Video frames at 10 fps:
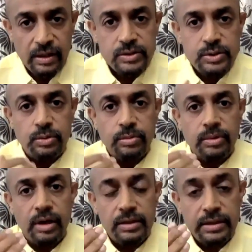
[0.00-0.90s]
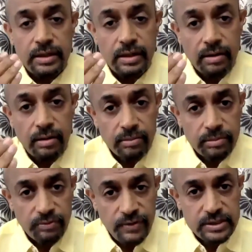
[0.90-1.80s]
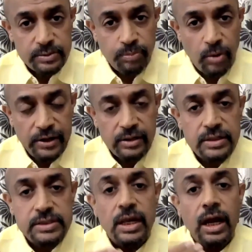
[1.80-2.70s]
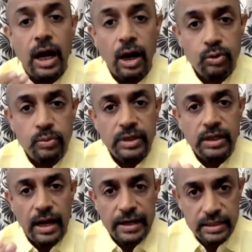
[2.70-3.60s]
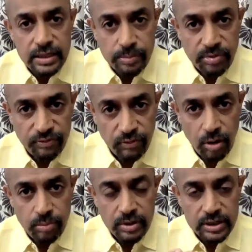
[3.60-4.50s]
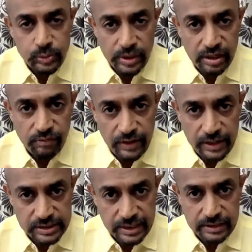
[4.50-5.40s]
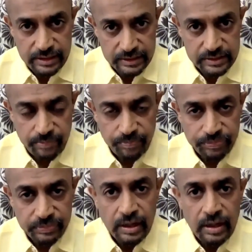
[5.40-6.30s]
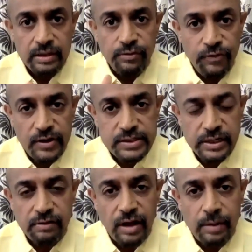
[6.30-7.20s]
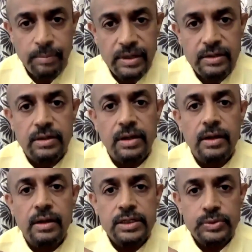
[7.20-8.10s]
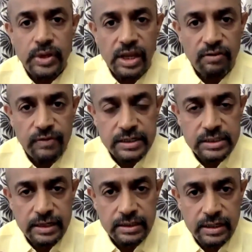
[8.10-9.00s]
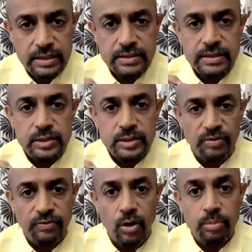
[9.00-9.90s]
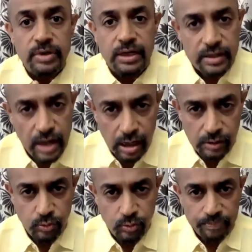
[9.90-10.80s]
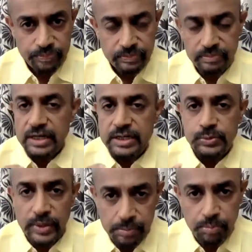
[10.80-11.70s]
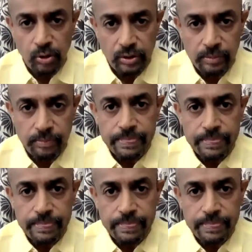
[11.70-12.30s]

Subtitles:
So the first point is, how do we ideally perform a swinging flashlight test? The first requirement, swinging flashlight test is performed in a dark room. That is very important.